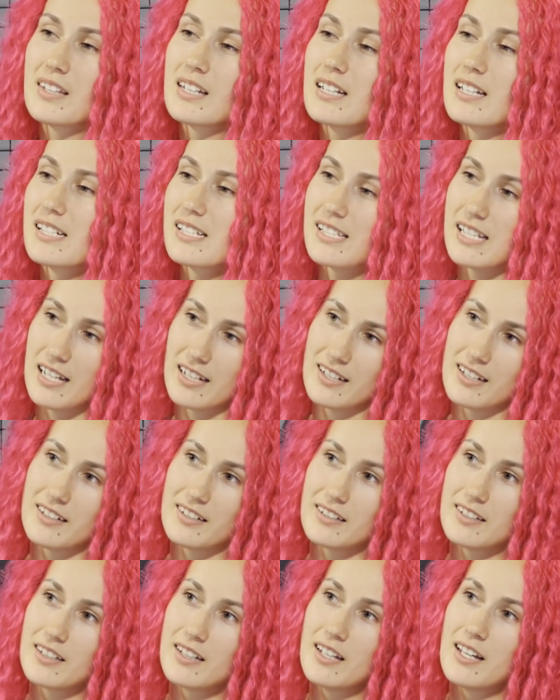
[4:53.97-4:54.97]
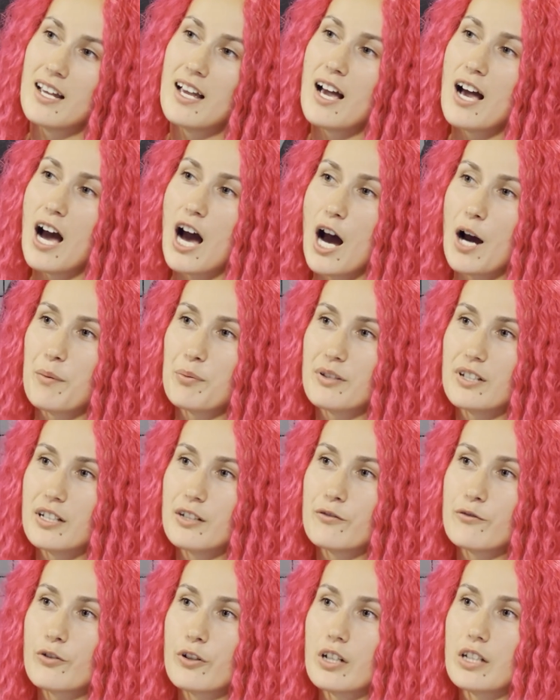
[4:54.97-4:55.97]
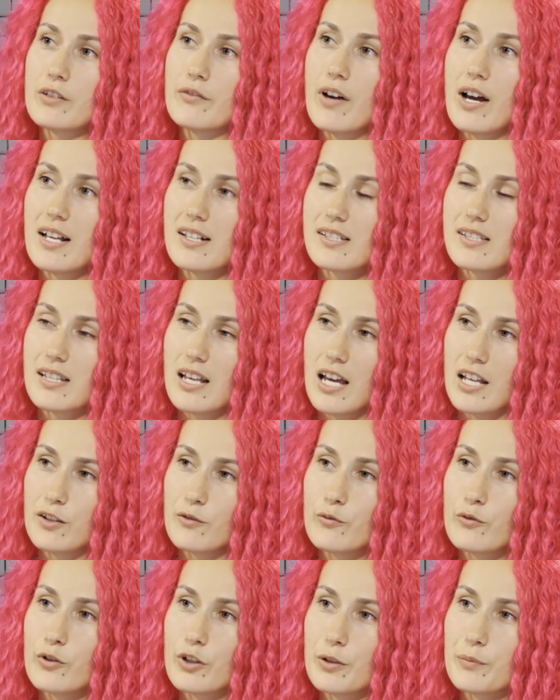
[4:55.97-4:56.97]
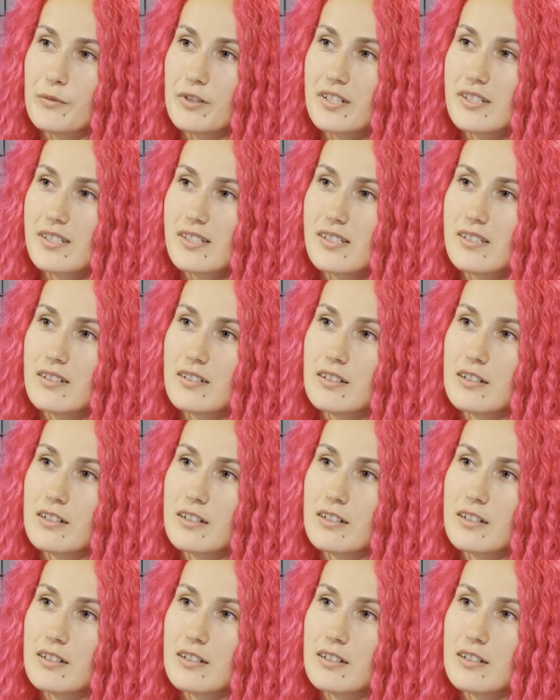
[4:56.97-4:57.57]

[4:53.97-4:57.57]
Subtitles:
Second, opt in for advanced ad formats.